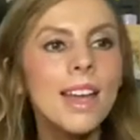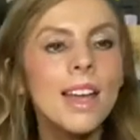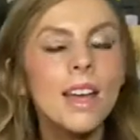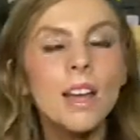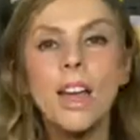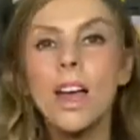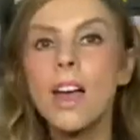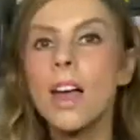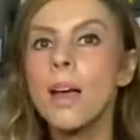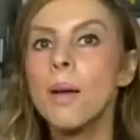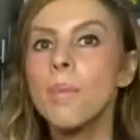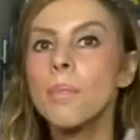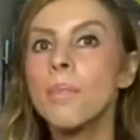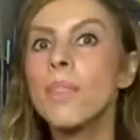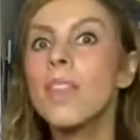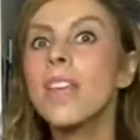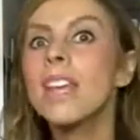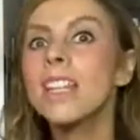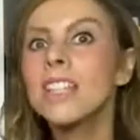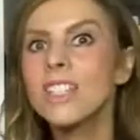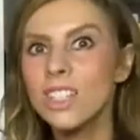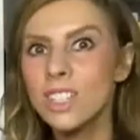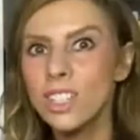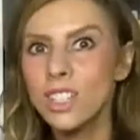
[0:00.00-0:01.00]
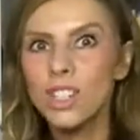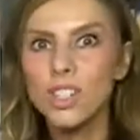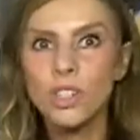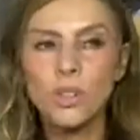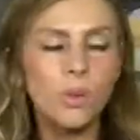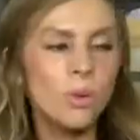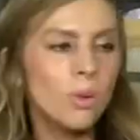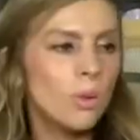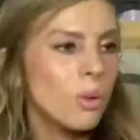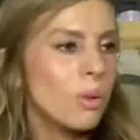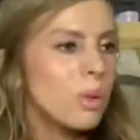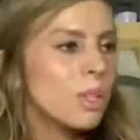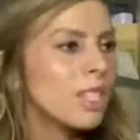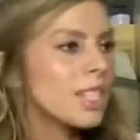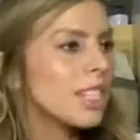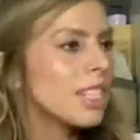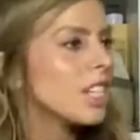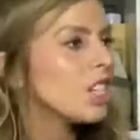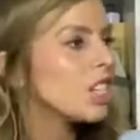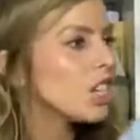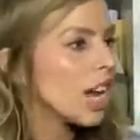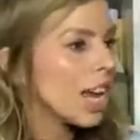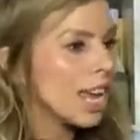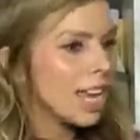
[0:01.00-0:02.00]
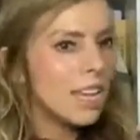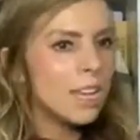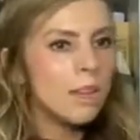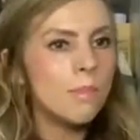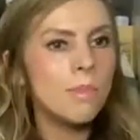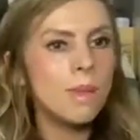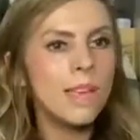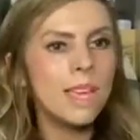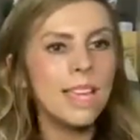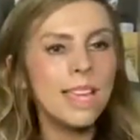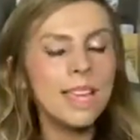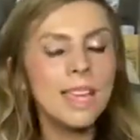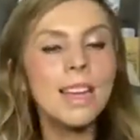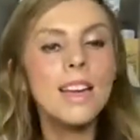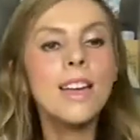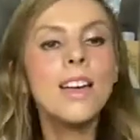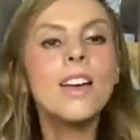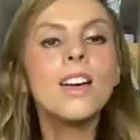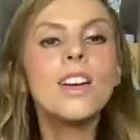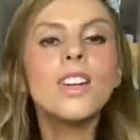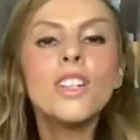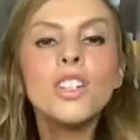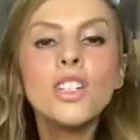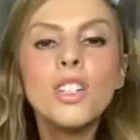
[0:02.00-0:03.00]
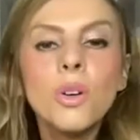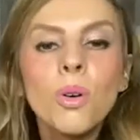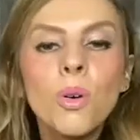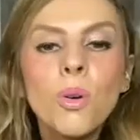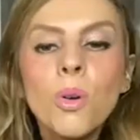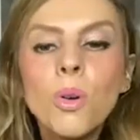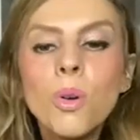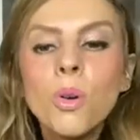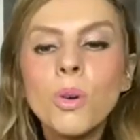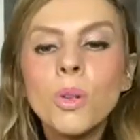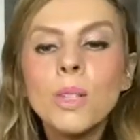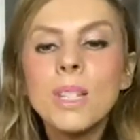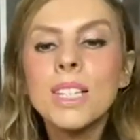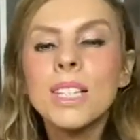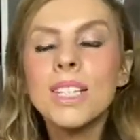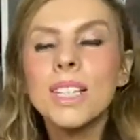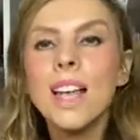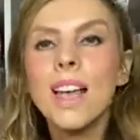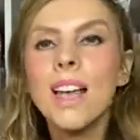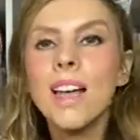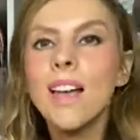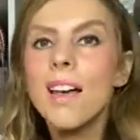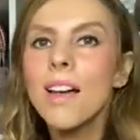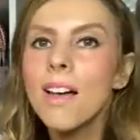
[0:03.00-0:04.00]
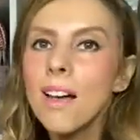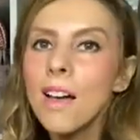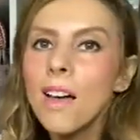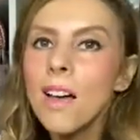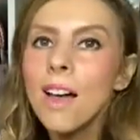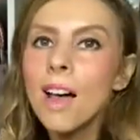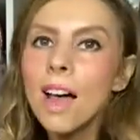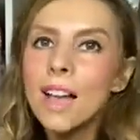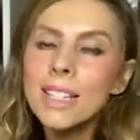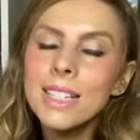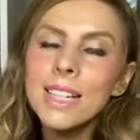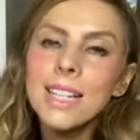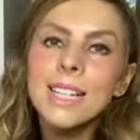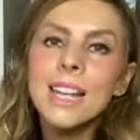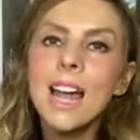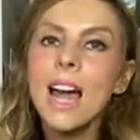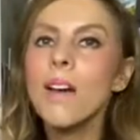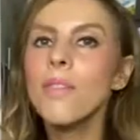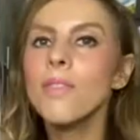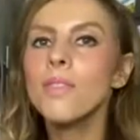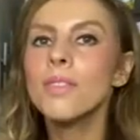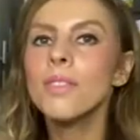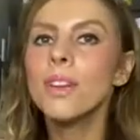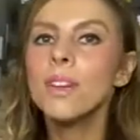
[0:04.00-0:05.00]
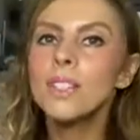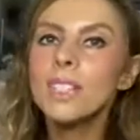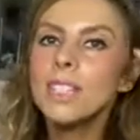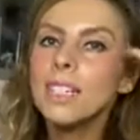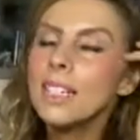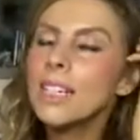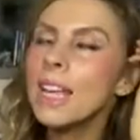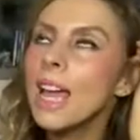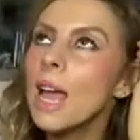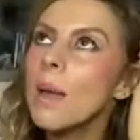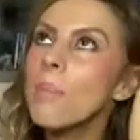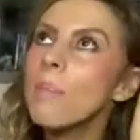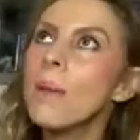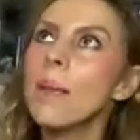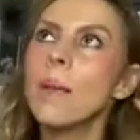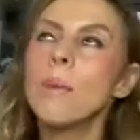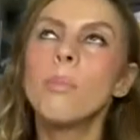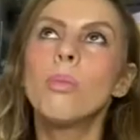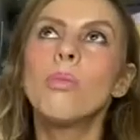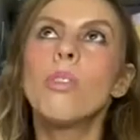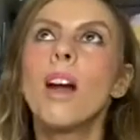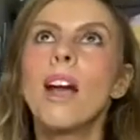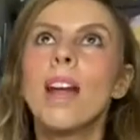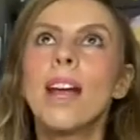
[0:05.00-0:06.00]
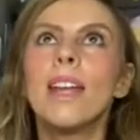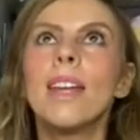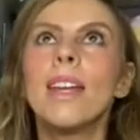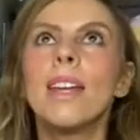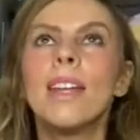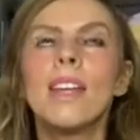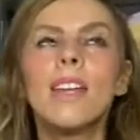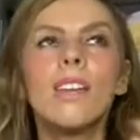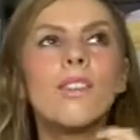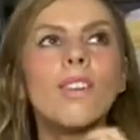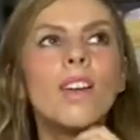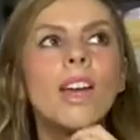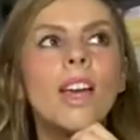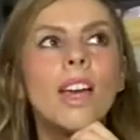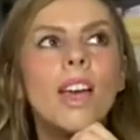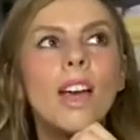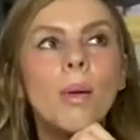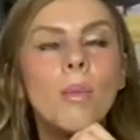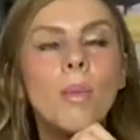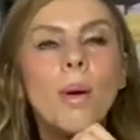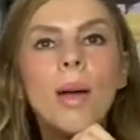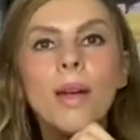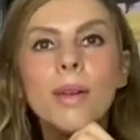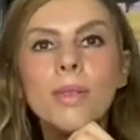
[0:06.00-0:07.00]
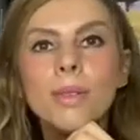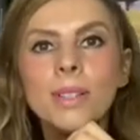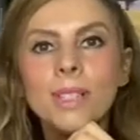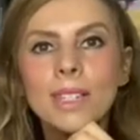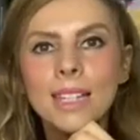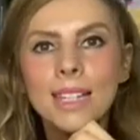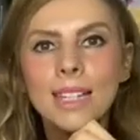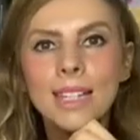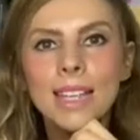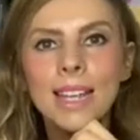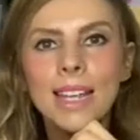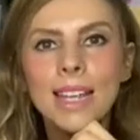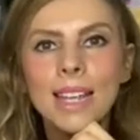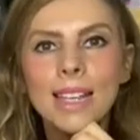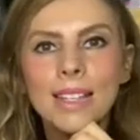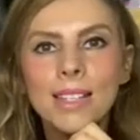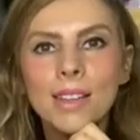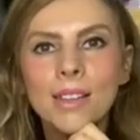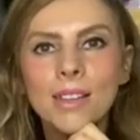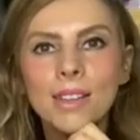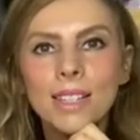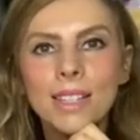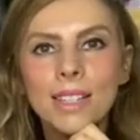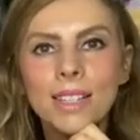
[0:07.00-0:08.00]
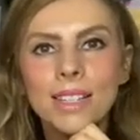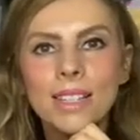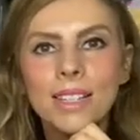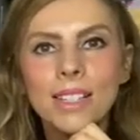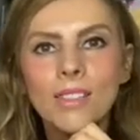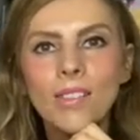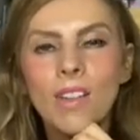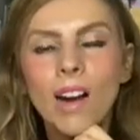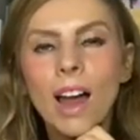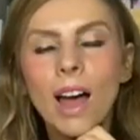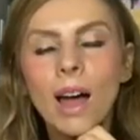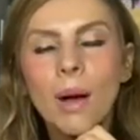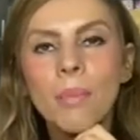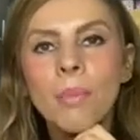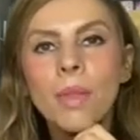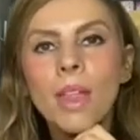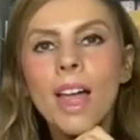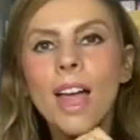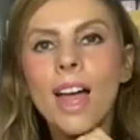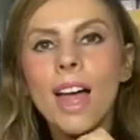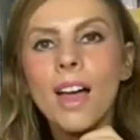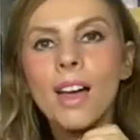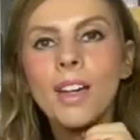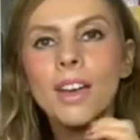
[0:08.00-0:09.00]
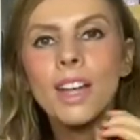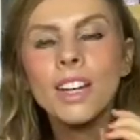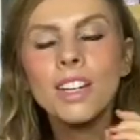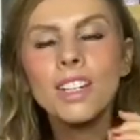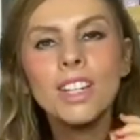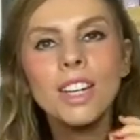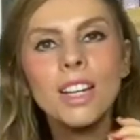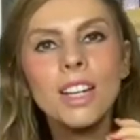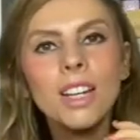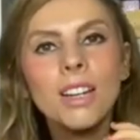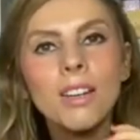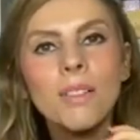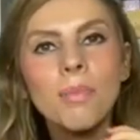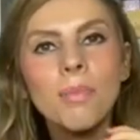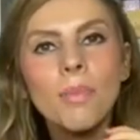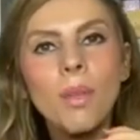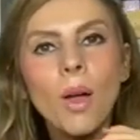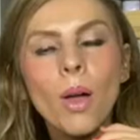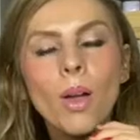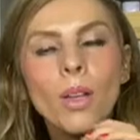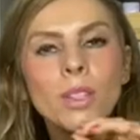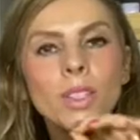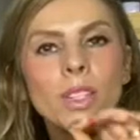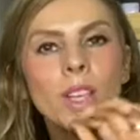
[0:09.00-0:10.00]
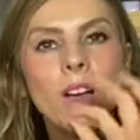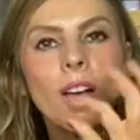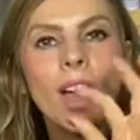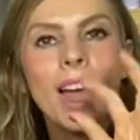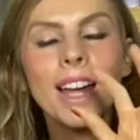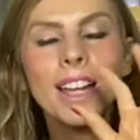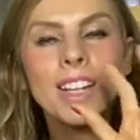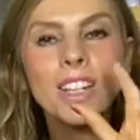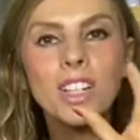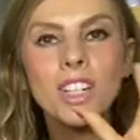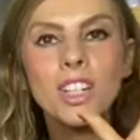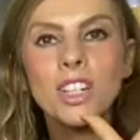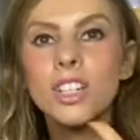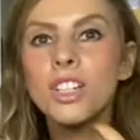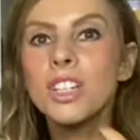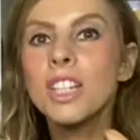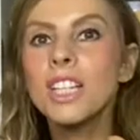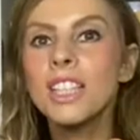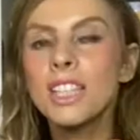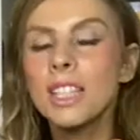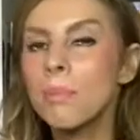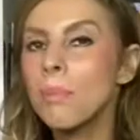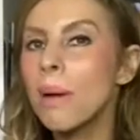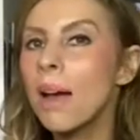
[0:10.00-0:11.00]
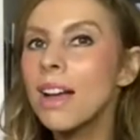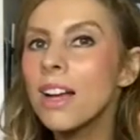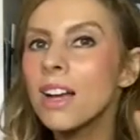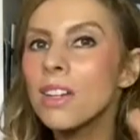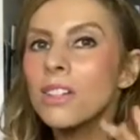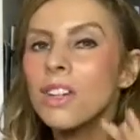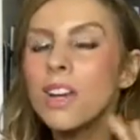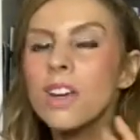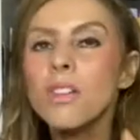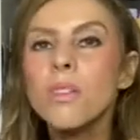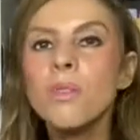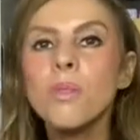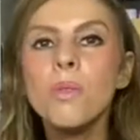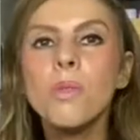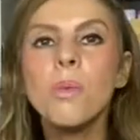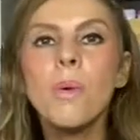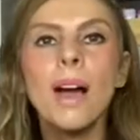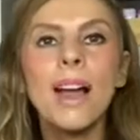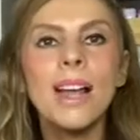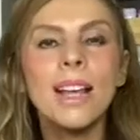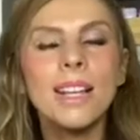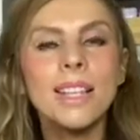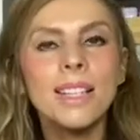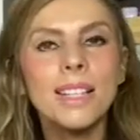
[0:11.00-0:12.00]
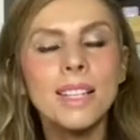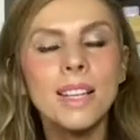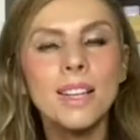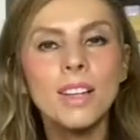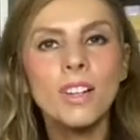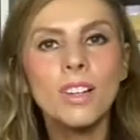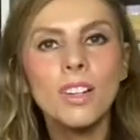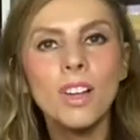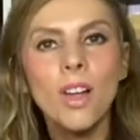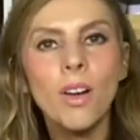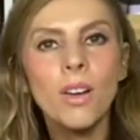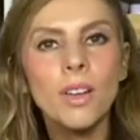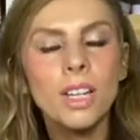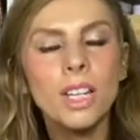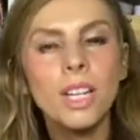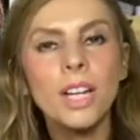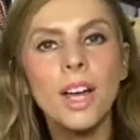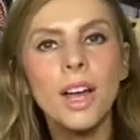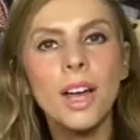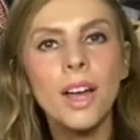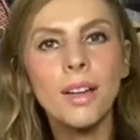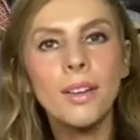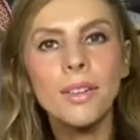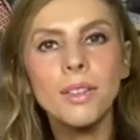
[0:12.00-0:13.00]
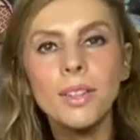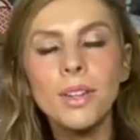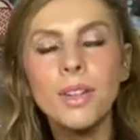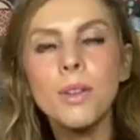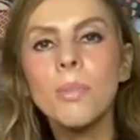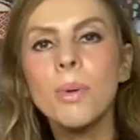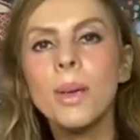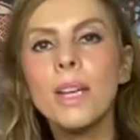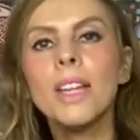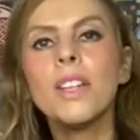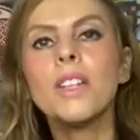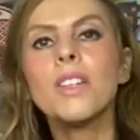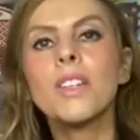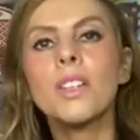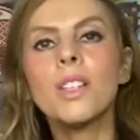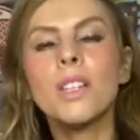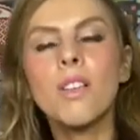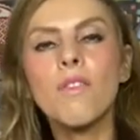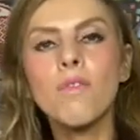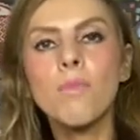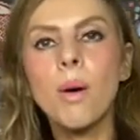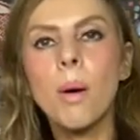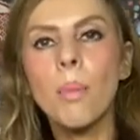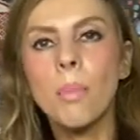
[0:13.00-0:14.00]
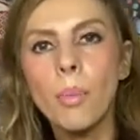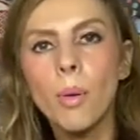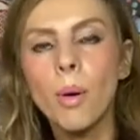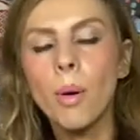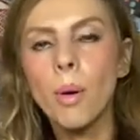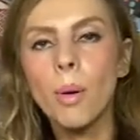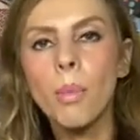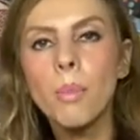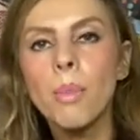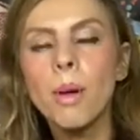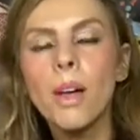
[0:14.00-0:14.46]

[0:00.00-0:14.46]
Um, it's the shorts, the Jaimie shorts. Uh, I did have, I did get a bit brave and posted these on Instagram and actually I actually did the back. I don't always like you know do pictures of my bum,